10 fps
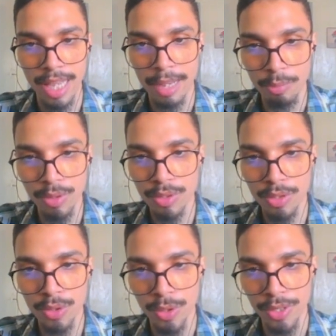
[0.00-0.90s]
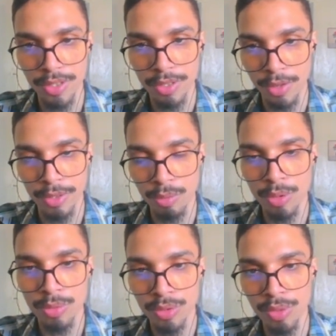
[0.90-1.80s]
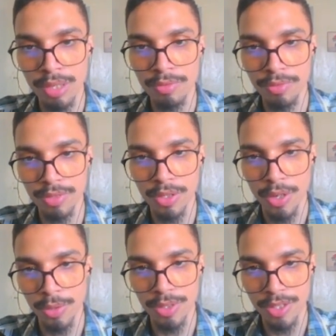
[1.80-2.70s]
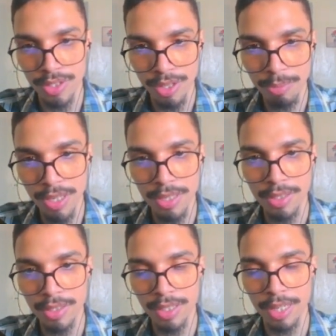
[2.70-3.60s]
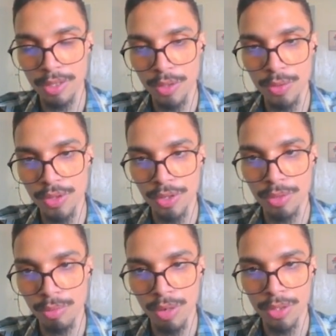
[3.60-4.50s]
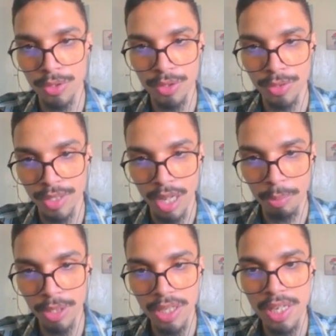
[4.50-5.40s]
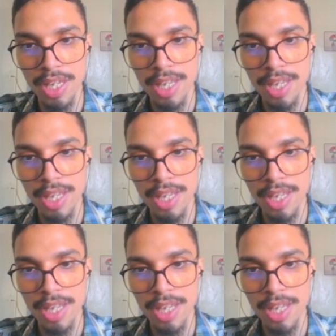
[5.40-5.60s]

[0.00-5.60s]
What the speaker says: I put the choice, so it will retrieve the snippet that the user want to copy,